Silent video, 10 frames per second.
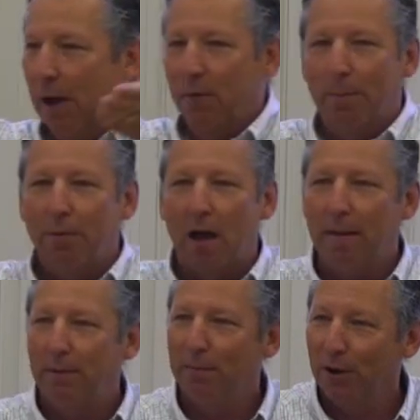and we apply
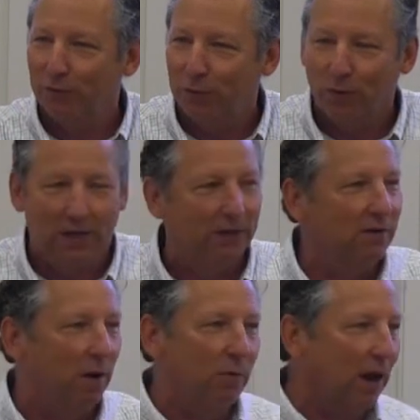them to middle school
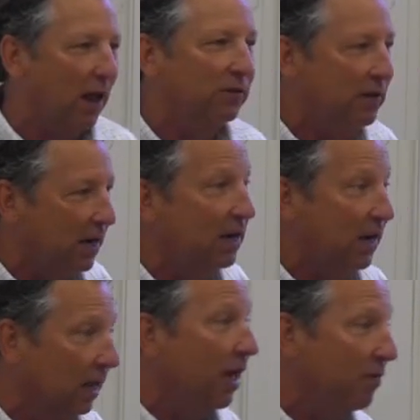kids, not realizing they
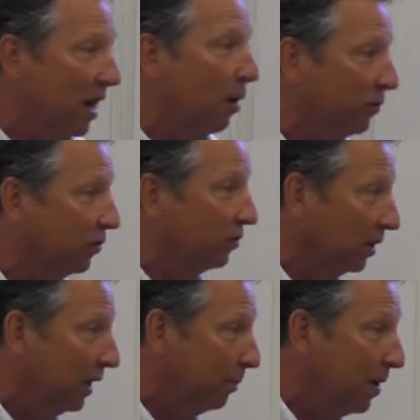need 11 hours of
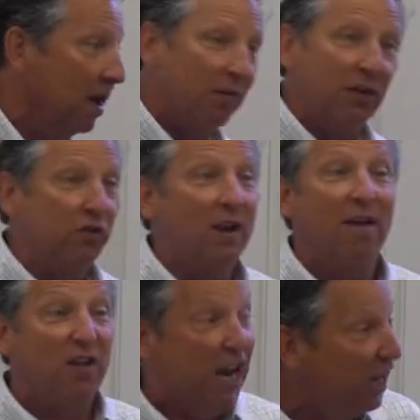sleep. They shouldn't
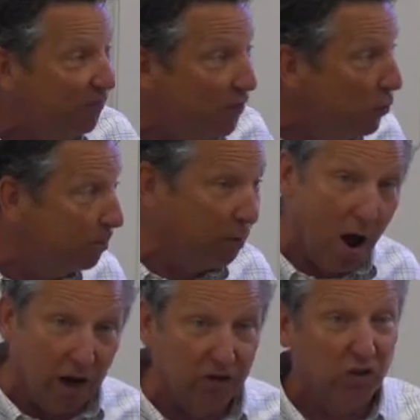have any food
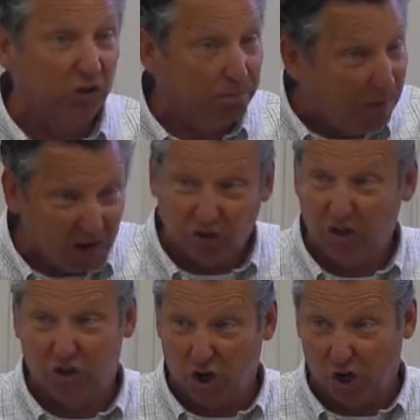products,
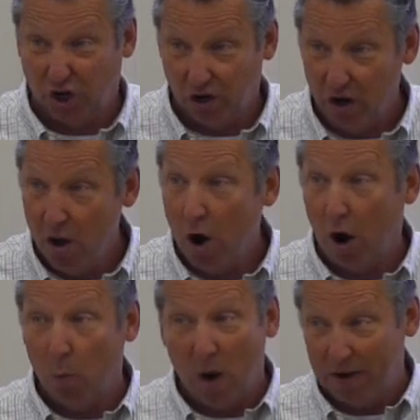especially sugar
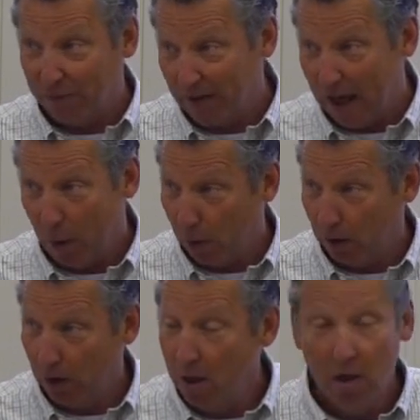or white
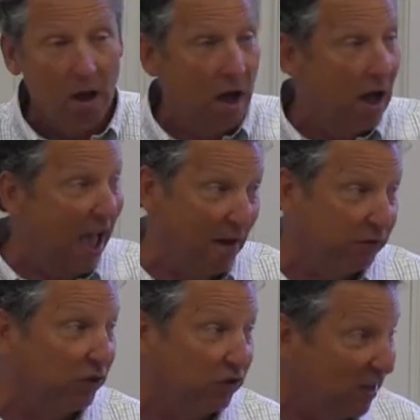flour, uh,
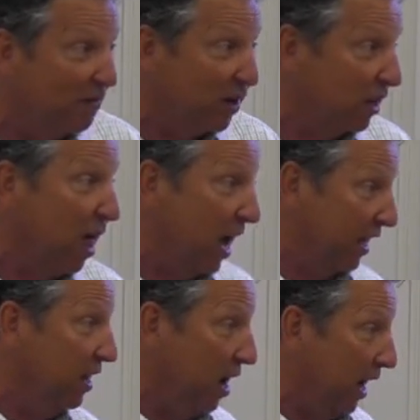after 7
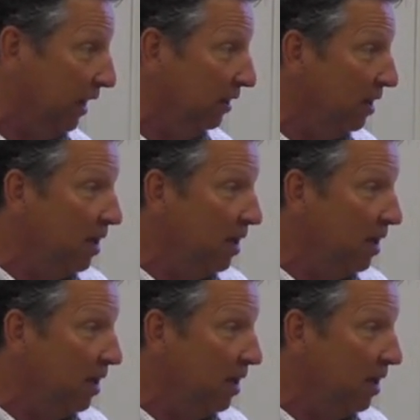o'clock at night.